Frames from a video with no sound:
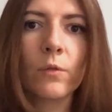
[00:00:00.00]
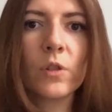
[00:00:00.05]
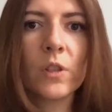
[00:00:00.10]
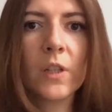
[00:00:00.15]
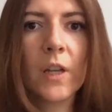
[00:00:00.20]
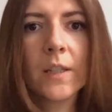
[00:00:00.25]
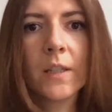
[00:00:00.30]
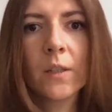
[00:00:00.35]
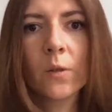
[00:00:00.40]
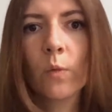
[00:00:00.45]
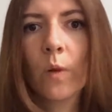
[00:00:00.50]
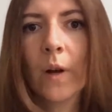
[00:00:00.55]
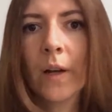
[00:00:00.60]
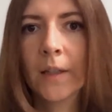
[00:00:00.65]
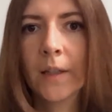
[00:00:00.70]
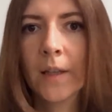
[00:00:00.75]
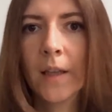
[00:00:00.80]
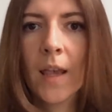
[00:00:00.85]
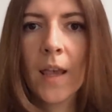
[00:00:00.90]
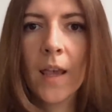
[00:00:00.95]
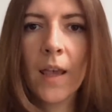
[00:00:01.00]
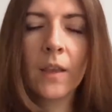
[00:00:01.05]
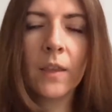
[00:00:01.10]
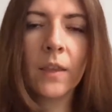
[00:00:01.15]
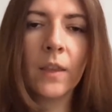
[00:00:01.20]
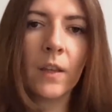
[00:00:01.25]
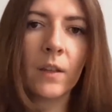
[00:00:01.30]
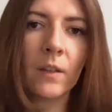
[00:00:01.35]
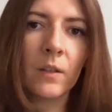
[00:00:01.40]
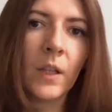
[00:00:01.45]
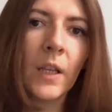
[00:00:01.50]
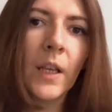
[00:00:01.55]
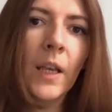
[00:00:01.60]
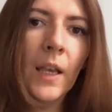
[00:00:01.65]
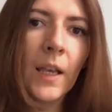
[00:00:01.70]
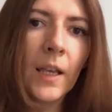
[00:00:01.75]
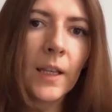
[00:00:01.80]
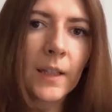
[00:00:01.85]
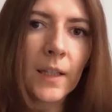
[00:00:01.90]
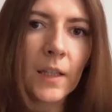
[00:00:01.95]
study 1 year and then
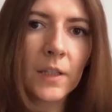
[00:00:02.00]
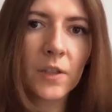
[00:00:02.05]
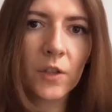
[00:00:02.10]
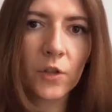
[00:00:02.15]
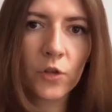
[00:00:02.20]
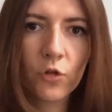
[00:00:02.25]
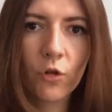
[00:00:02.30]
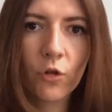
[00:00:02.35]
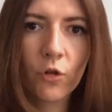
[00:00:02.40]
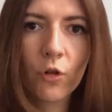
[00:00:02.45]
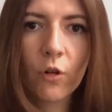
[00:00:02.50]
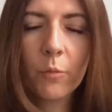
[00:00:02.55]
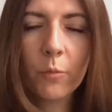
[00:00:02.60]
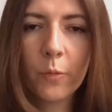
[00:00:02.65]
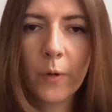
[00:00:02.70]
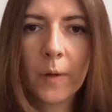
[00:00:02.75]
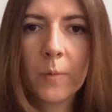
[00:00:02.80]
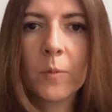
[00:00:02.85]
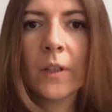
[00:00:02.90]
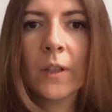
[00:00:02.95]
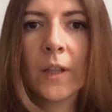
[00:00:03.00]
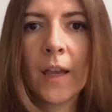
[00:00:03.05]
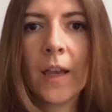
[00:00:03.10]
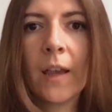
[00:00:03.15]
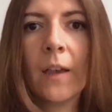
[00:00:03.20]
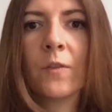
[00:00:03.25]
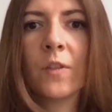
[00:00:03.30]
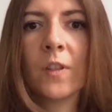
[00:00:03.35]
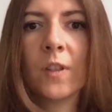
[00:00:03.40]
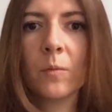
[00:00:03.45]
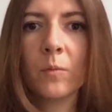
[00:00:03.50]
get a job. I mean, I have